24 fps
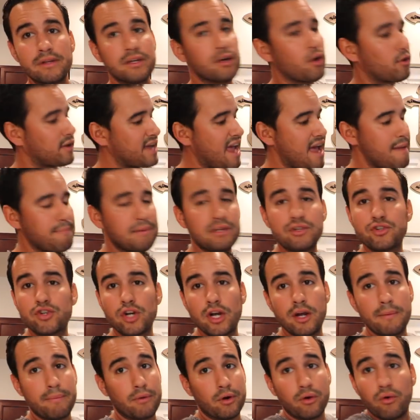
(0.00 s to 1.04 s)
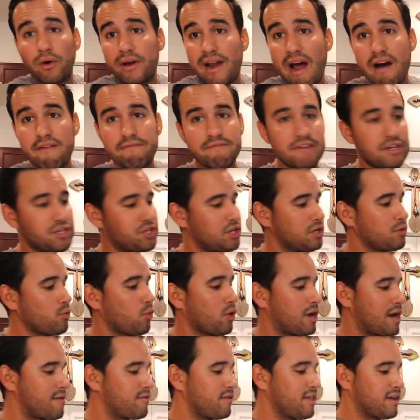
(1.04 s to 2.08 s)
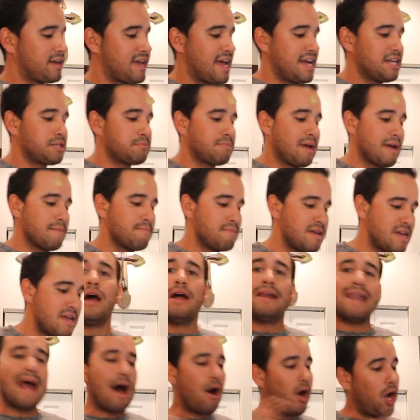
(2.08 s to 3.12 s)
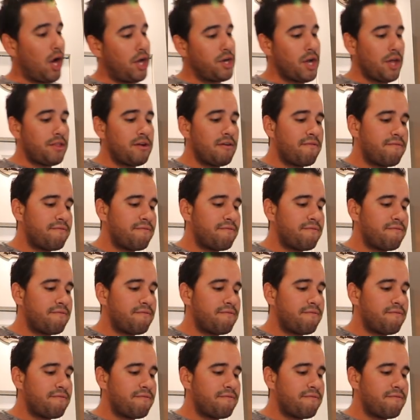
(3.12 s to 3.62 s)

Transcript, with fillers: you know, camping trip or going out fishing, whatever the case may be. Now, another